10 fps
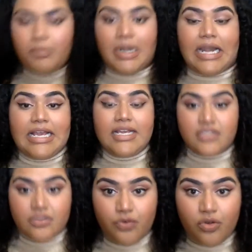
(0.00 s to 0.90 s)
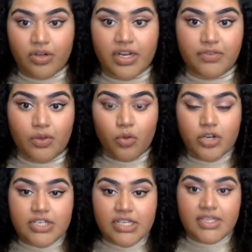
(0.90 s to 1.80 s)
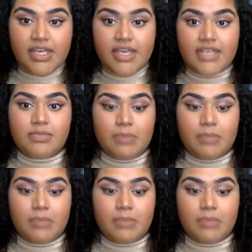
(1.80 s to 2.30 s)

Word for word: please, Sephora, if you're watching this,